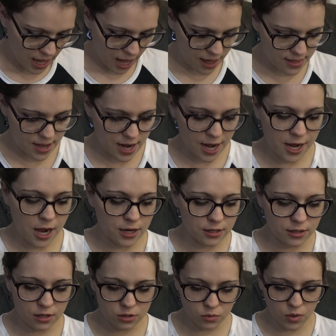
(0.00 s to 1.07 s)
And then I got
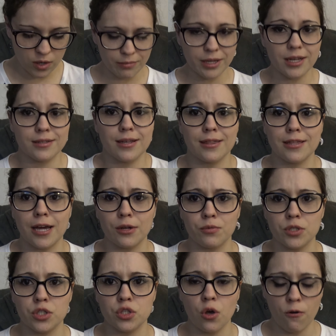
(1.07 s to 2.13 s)
another because I thought it
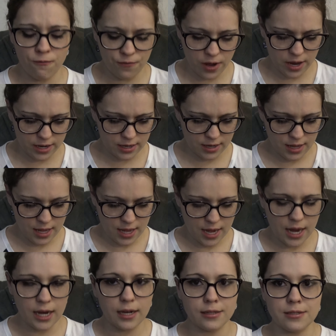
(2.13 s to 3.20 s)
was so fun
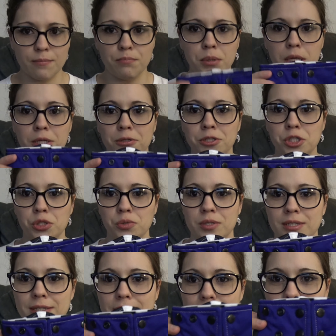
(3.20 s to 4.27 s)
and it's a
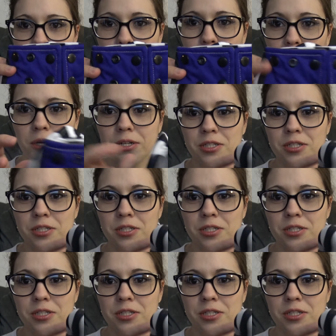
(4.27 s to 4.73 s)
Beetlejuice diaper.